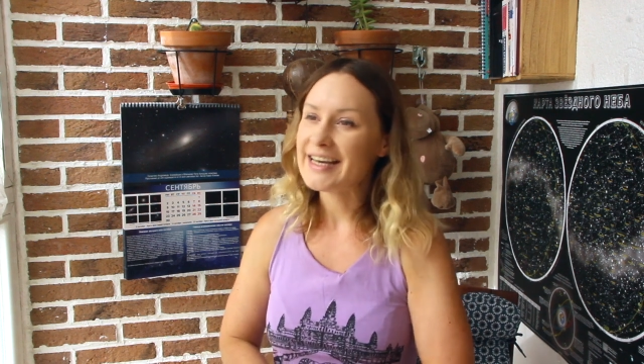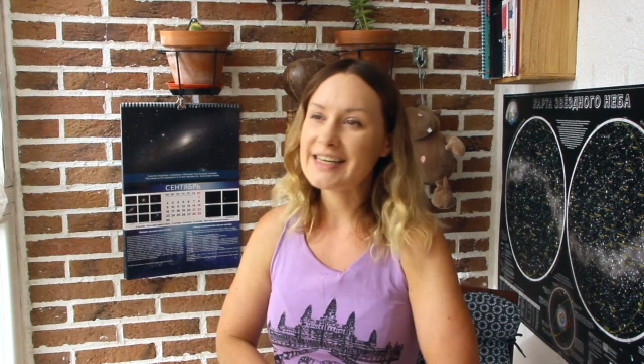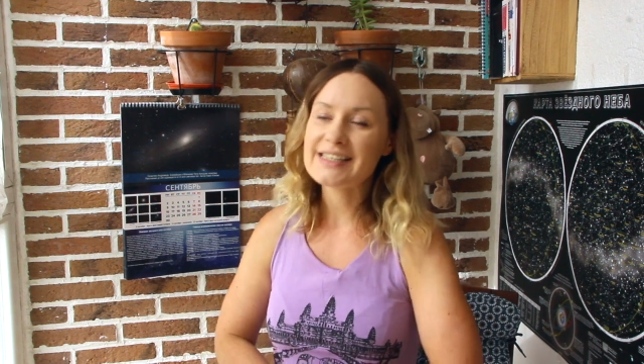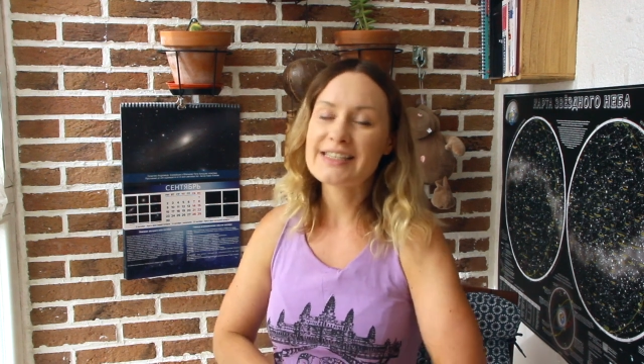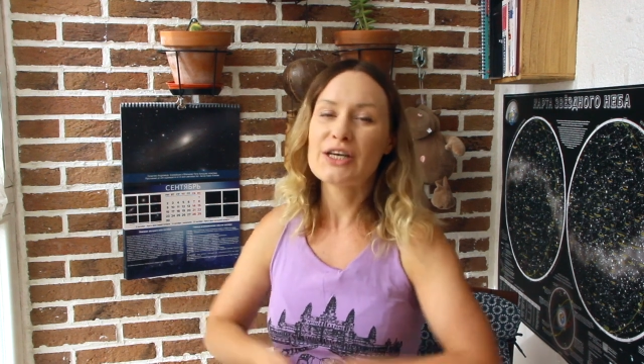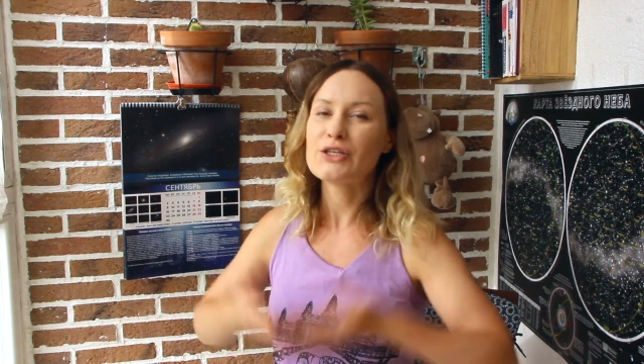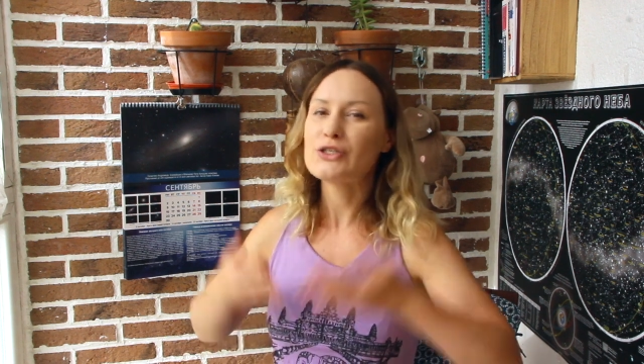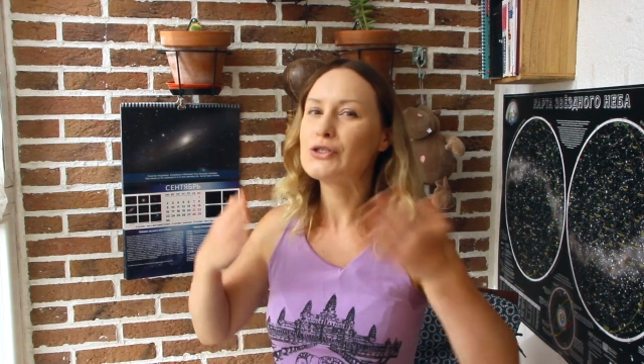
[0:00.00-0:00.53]

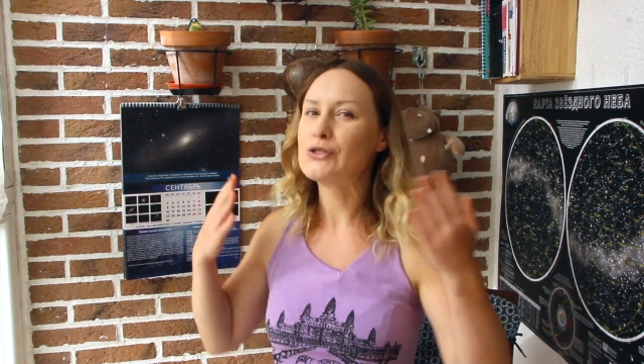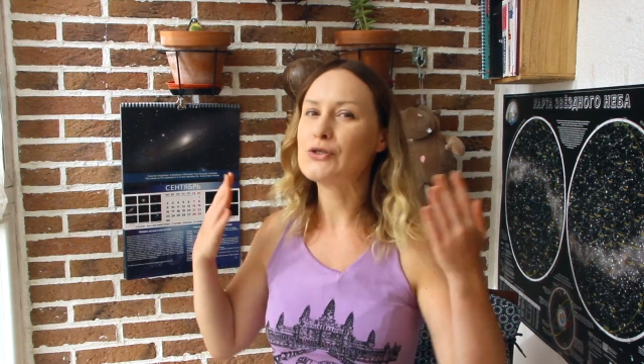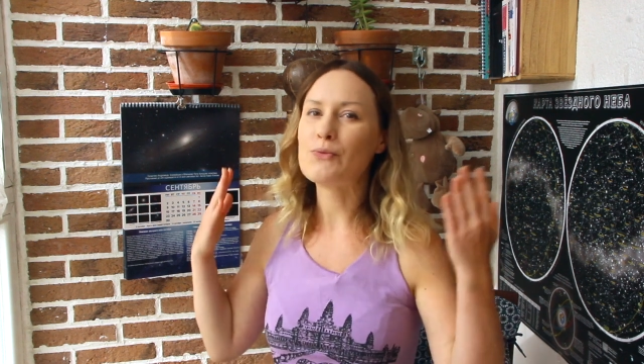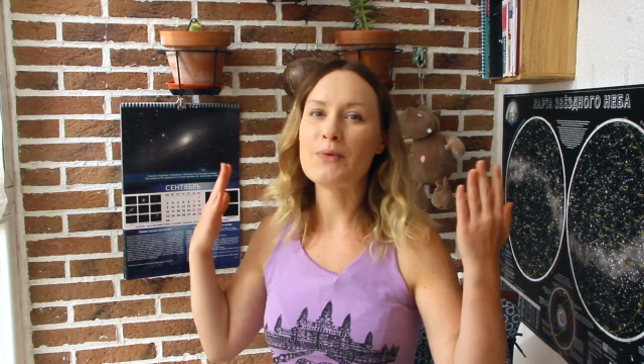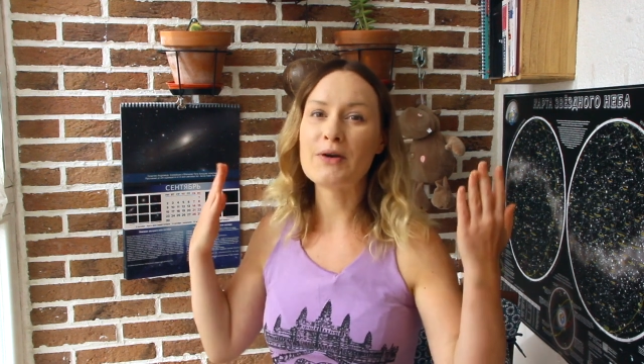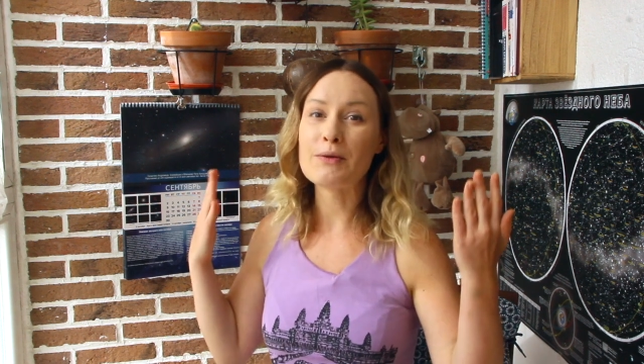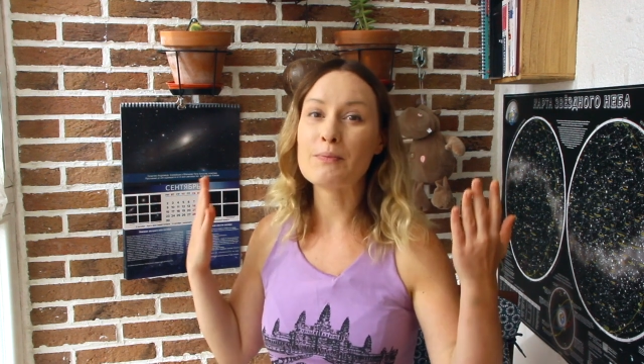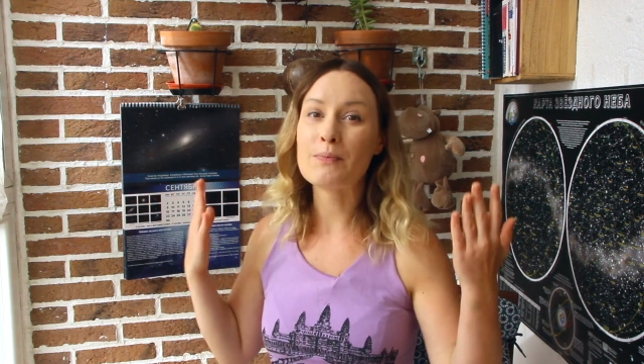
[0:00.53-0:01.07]
is
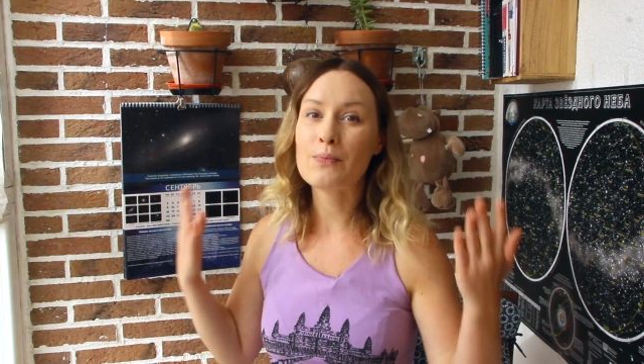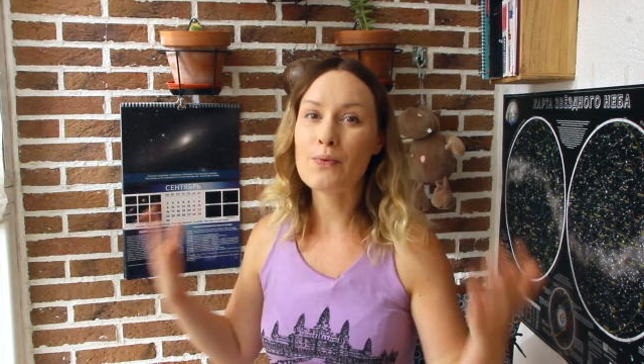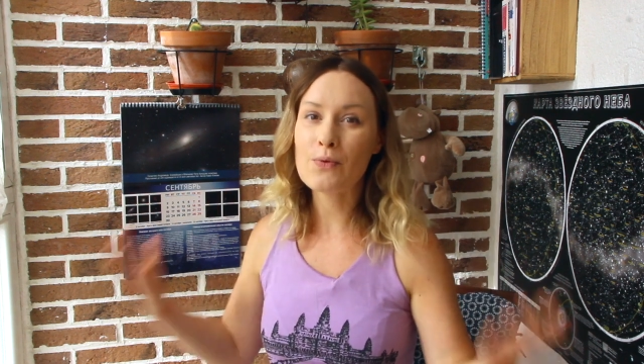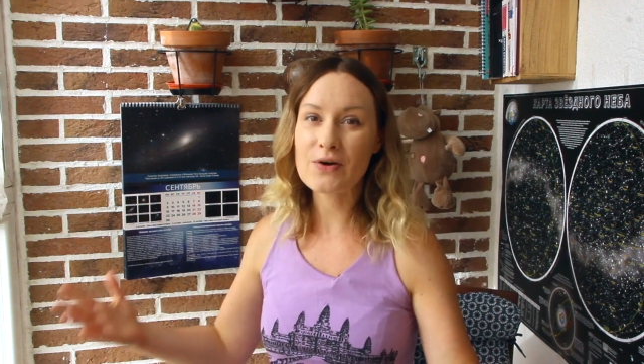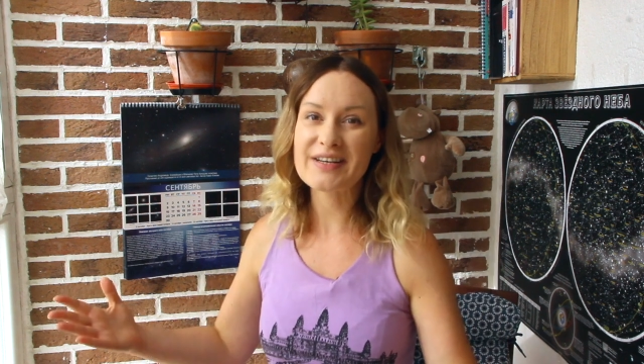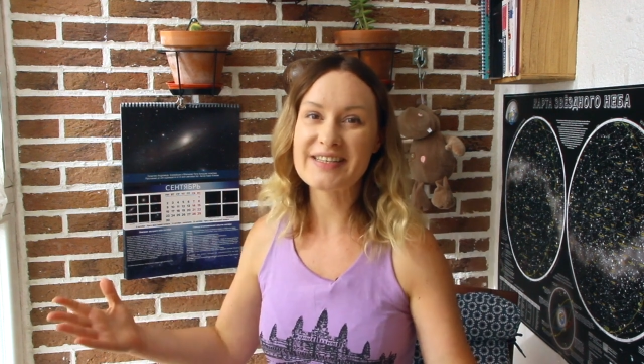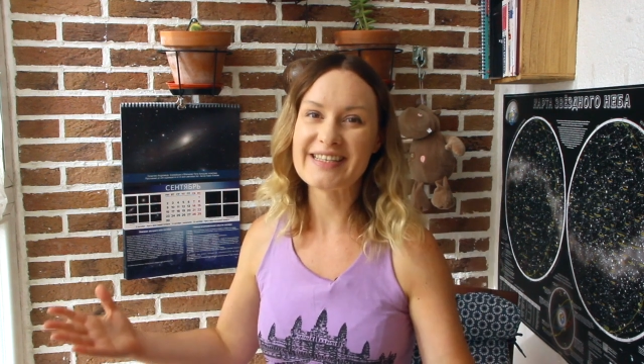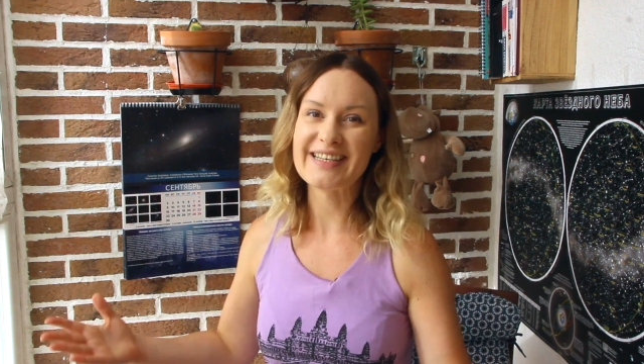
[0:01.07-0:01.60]
super
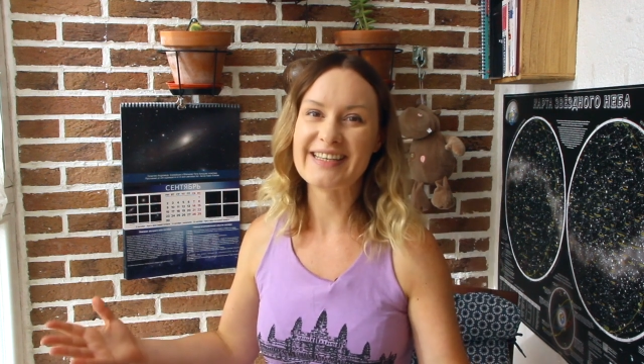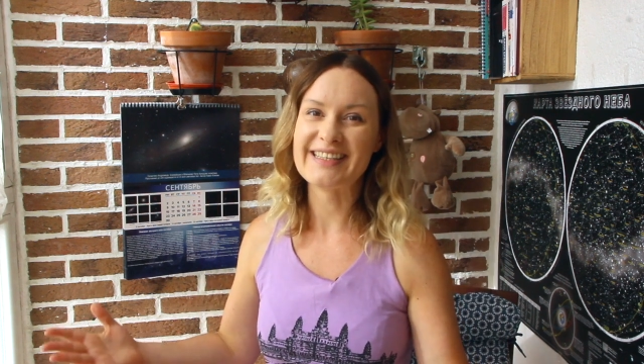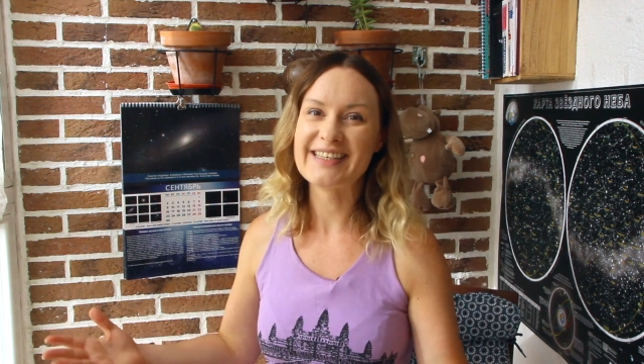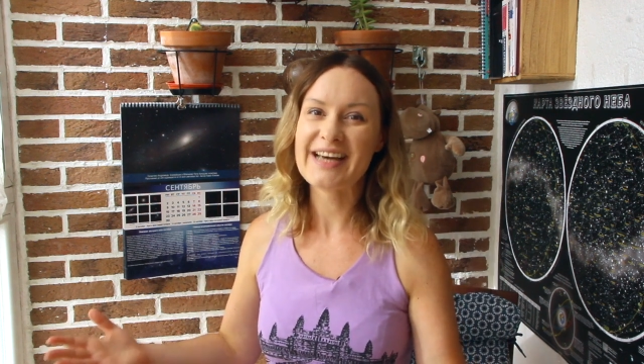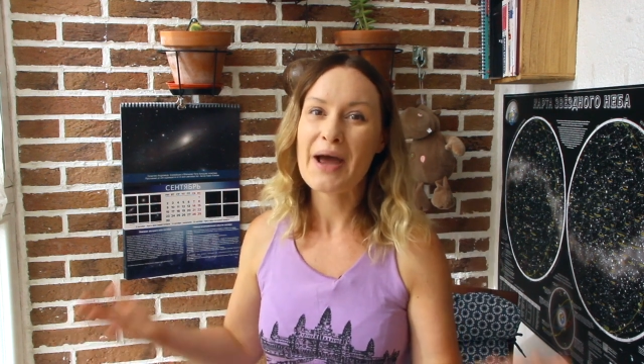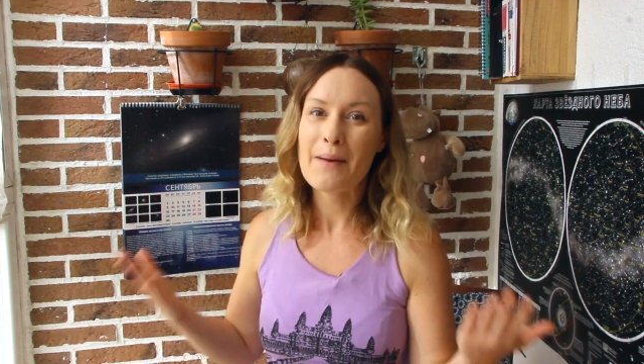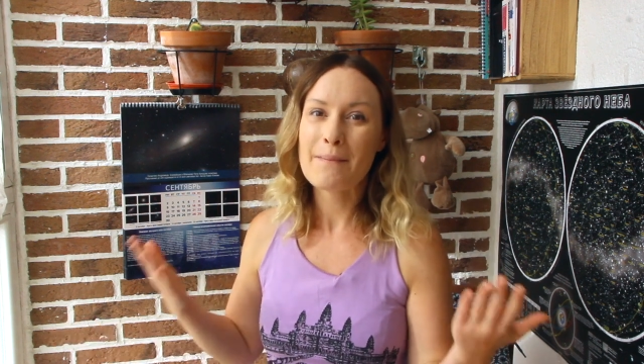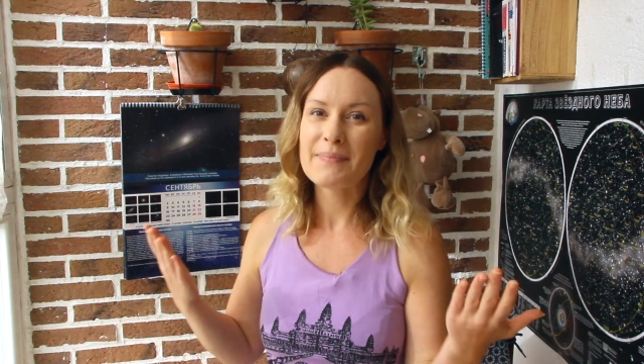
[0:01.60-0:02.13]
important